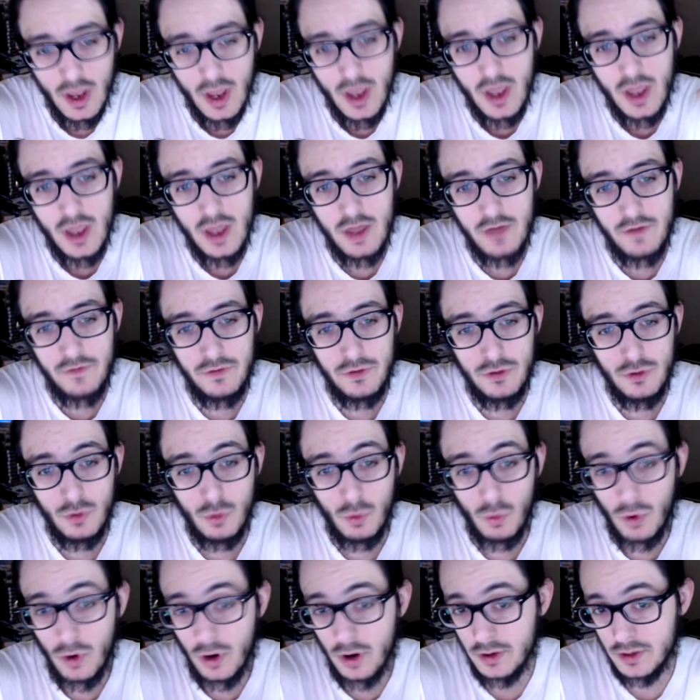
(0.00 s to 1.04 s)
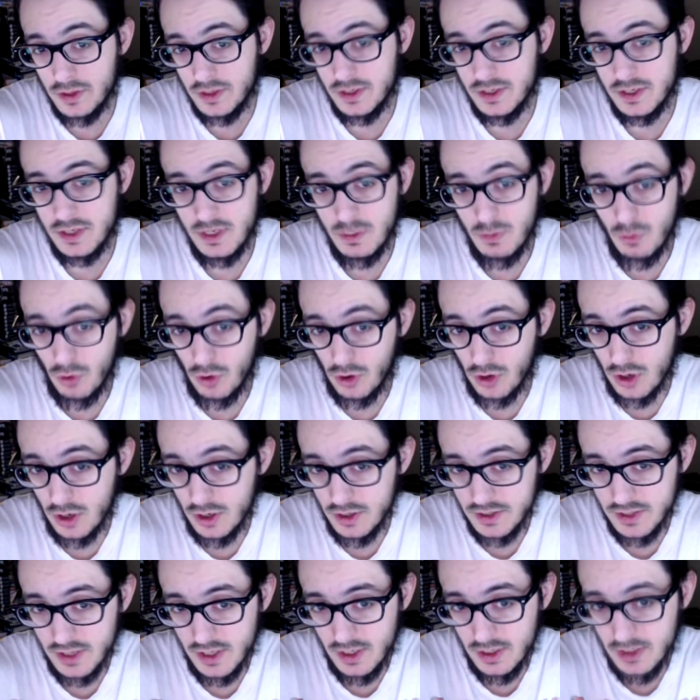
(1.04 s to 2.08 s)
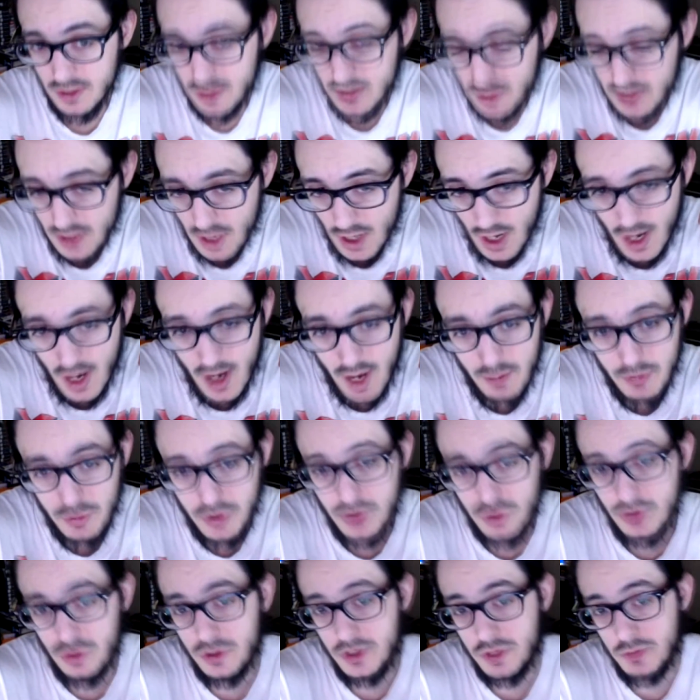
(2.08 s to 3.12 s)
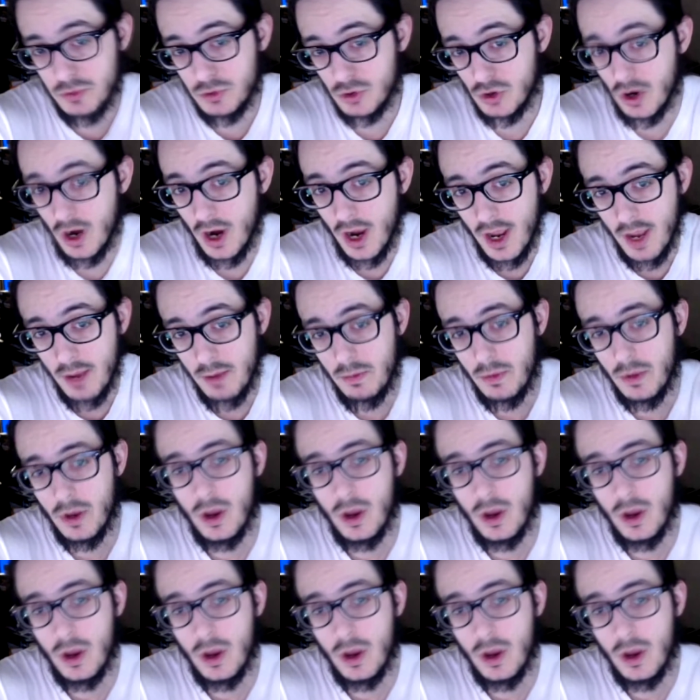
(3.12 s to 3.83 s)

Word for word: If you want to see more content, uh, be sure to subscribe.